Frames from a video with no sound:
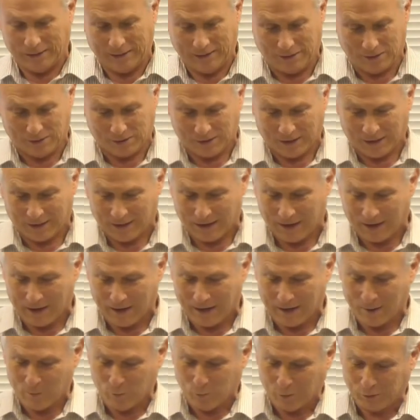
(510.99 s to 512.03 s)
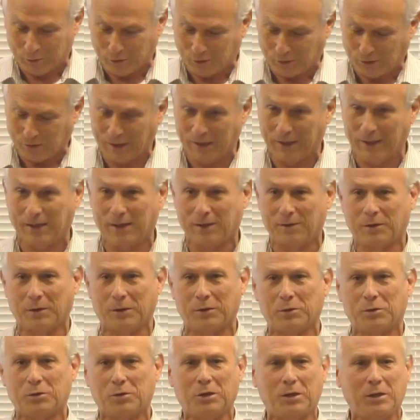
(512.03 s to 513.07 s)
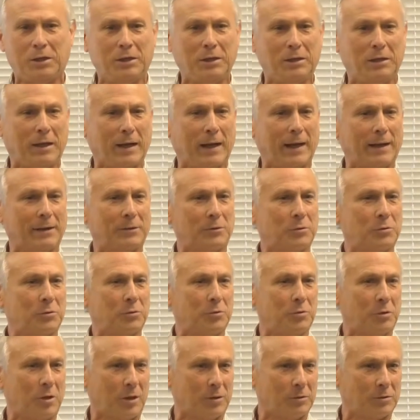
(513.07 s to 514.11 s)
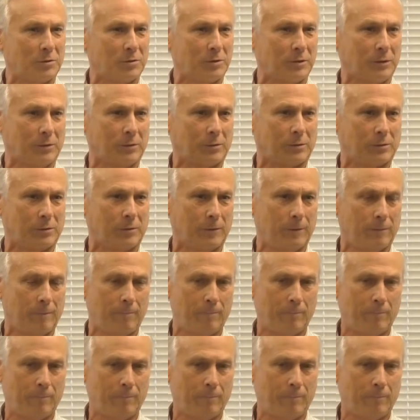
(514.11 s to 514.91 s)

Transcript: He said, I will see that she gets justice.